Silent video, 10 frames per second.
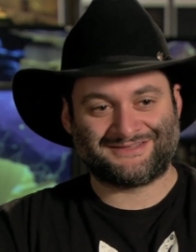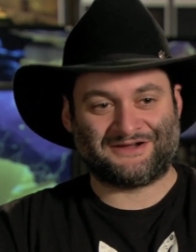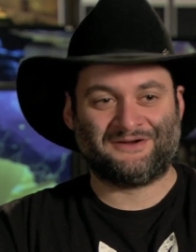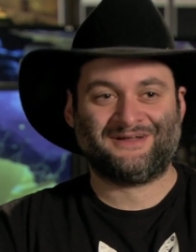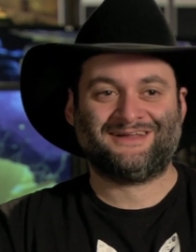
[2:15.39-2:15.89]

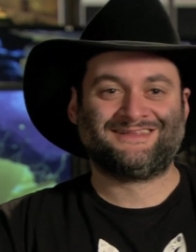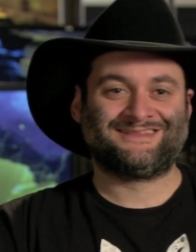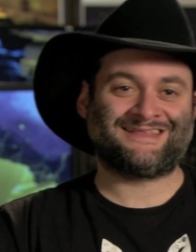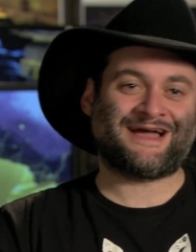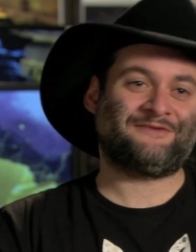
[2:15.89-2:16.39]
So
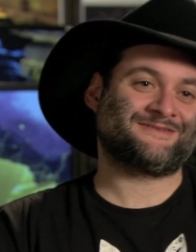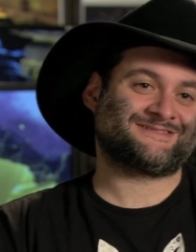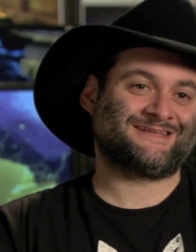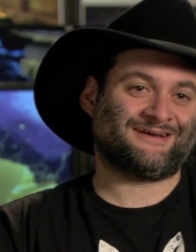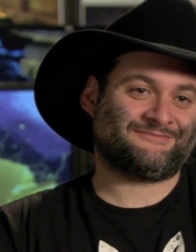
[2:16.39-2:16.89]
that
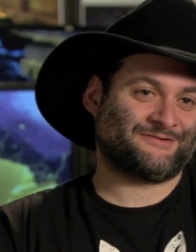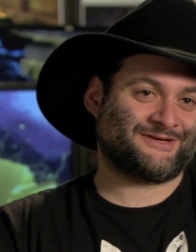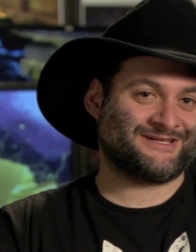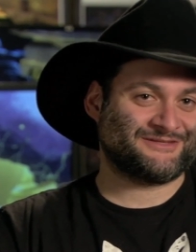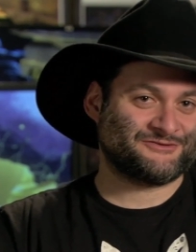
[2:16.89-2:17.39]
was enough
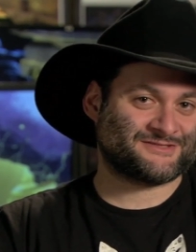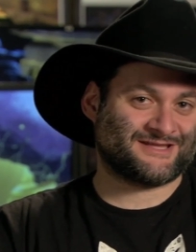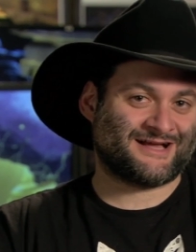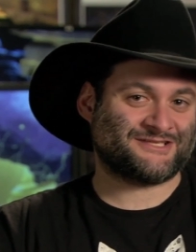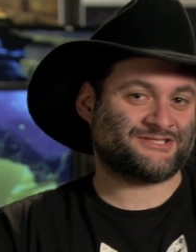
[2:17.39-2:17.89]
really loose
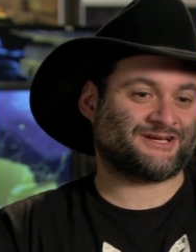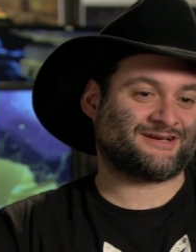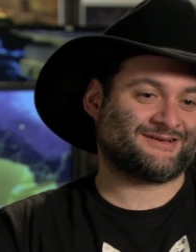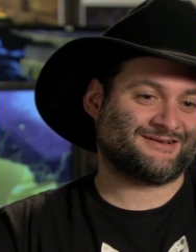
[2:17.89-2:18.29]
logic